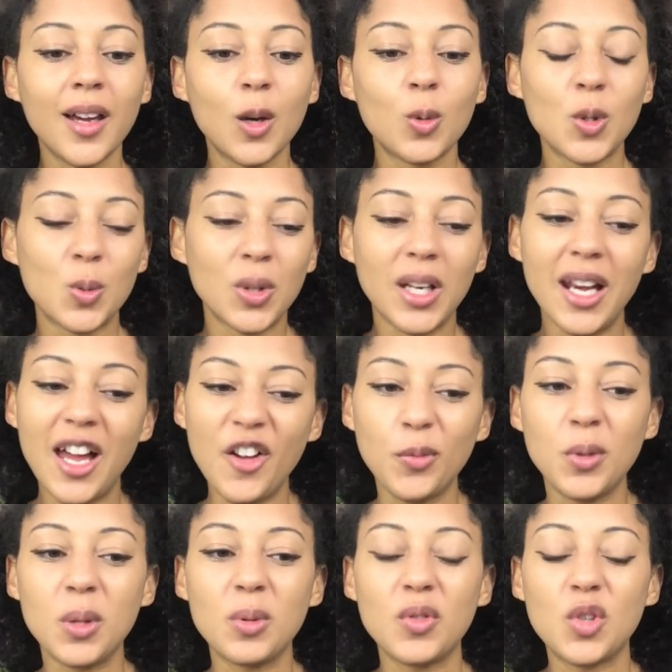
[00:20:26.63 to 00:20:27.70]
which would have left
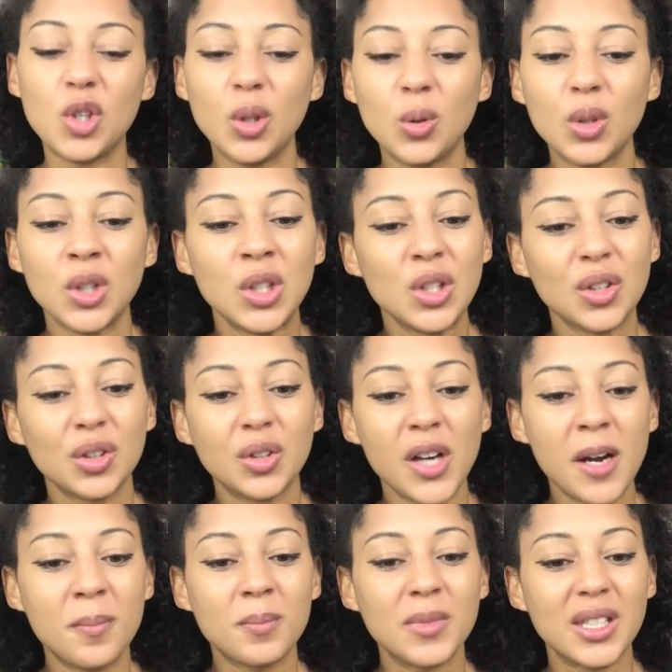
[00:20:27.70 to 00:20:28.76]
me with 200
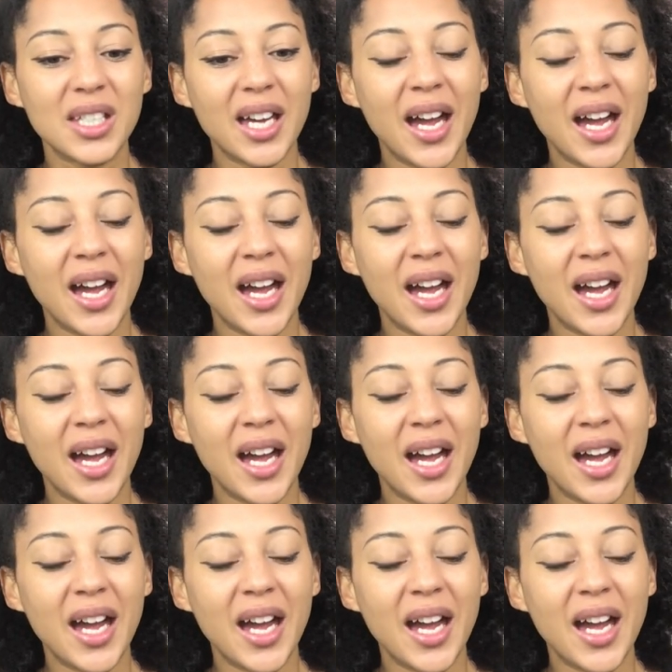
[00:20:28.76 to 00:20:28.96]
grams.